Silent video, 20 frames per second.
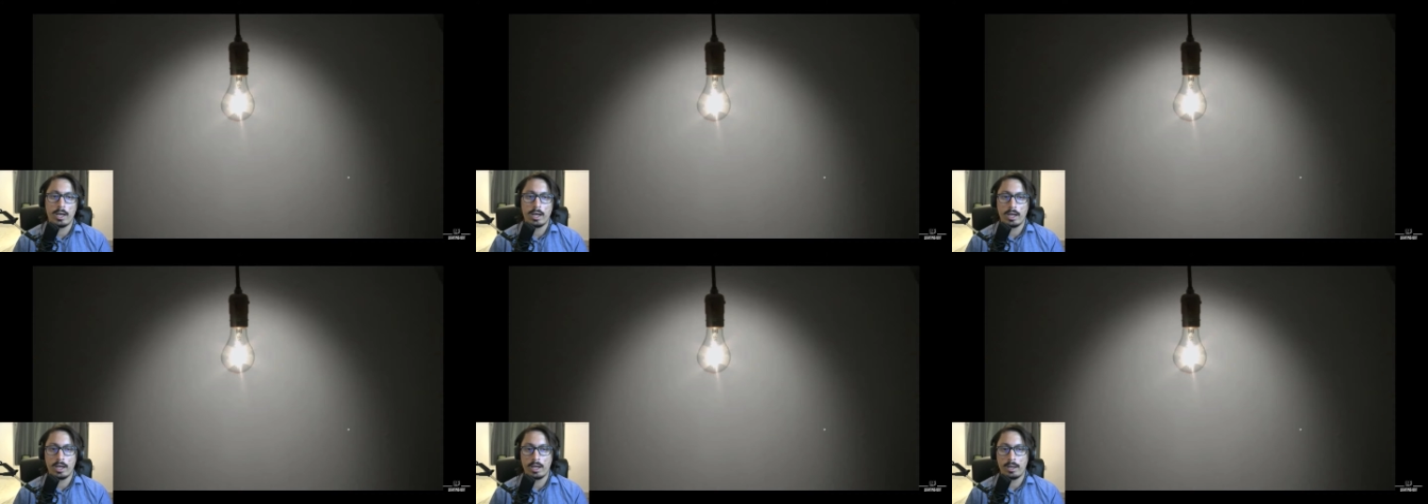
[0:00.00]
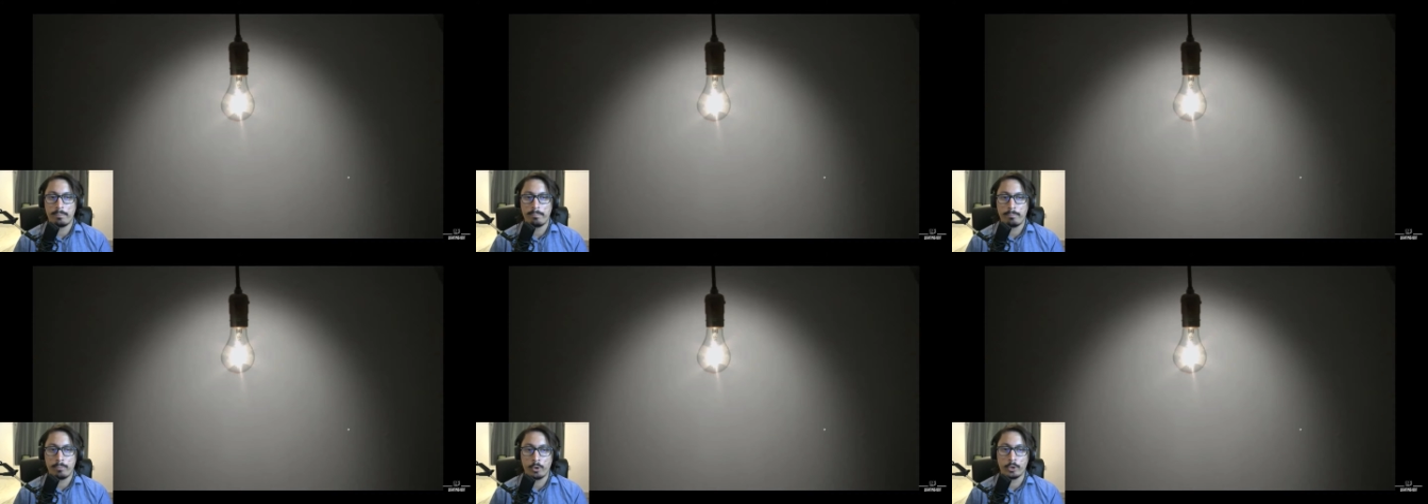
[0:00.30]

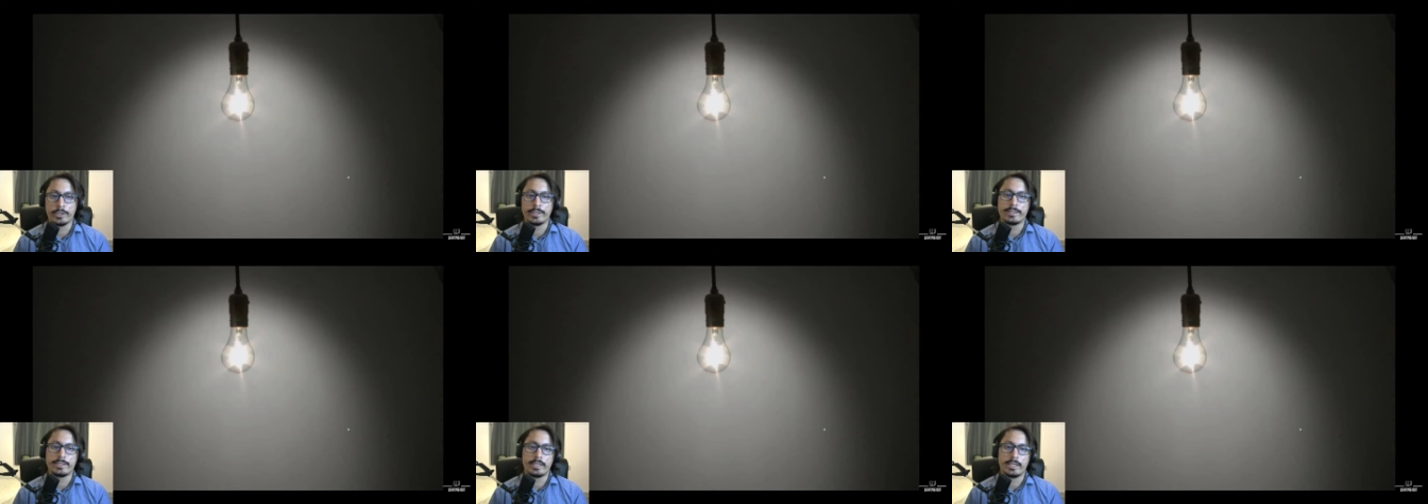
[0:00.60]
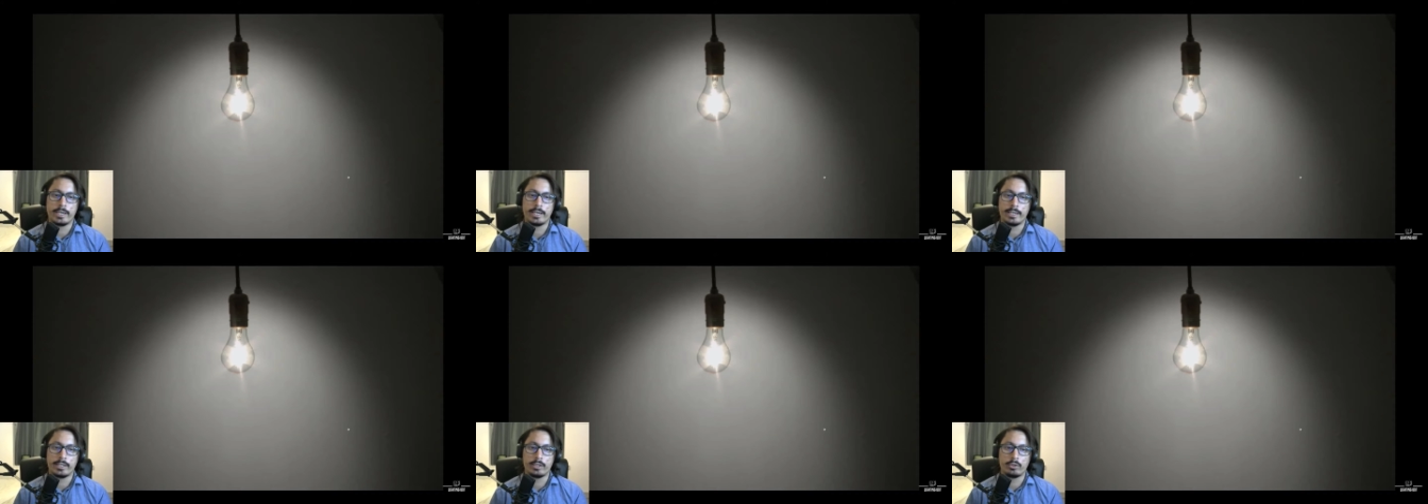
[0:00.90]
a point
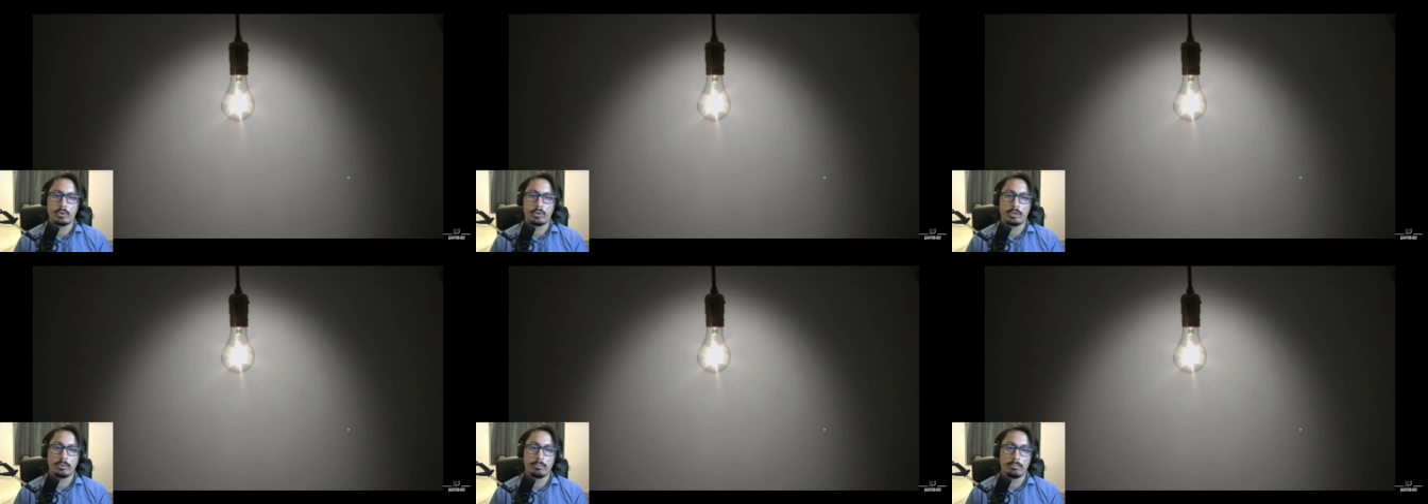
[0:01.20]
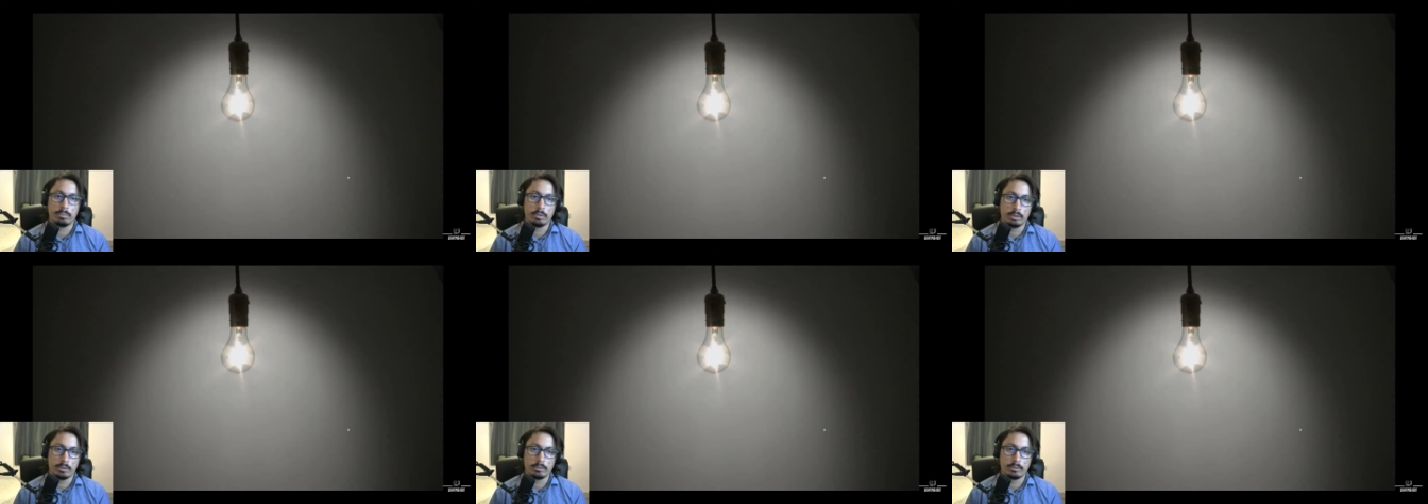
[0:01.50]
light or a
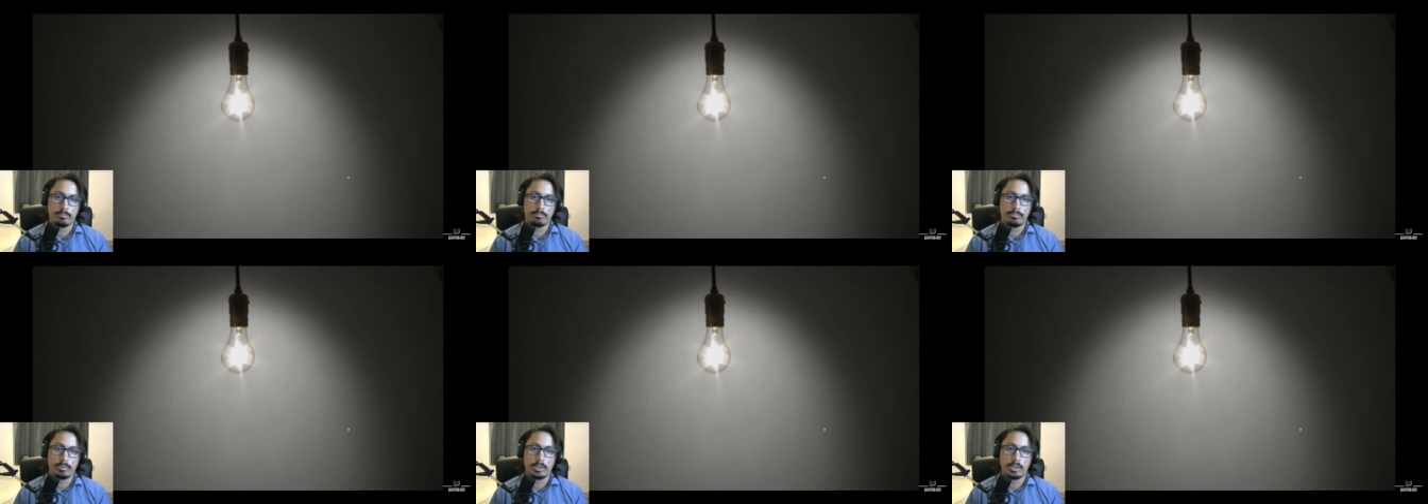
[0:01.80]
bulb